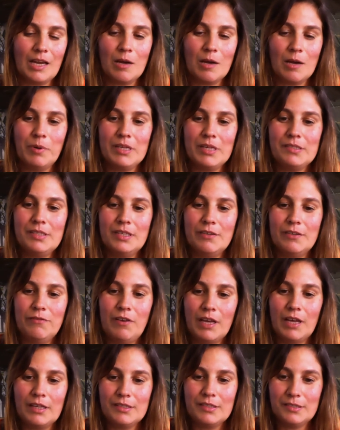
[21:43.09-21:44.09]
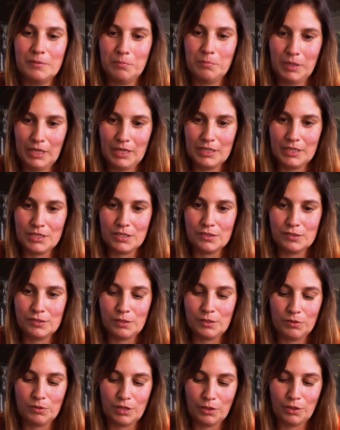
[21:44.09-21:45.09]
capacity flexibility.
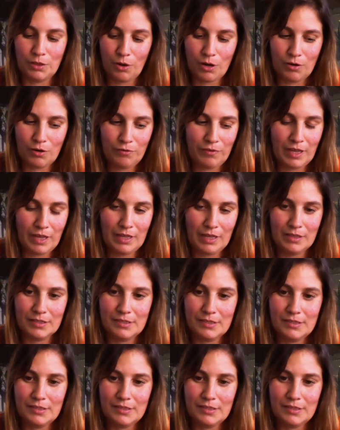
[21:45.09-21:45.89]
So the north and the